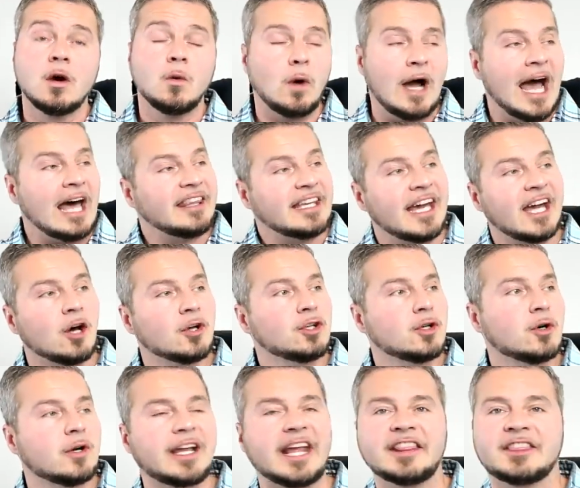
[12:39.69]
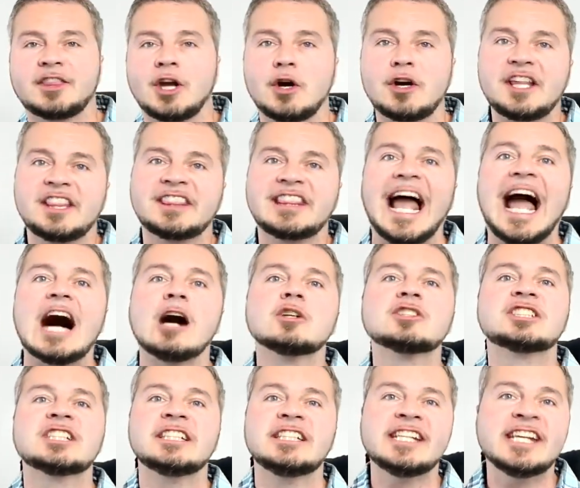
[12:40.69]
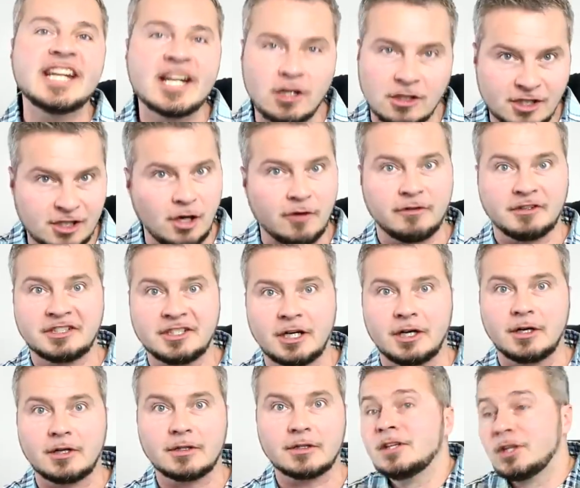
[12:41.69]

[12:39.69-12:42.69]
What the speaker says: Well, how the hell are you going to get 30,000 years overturned?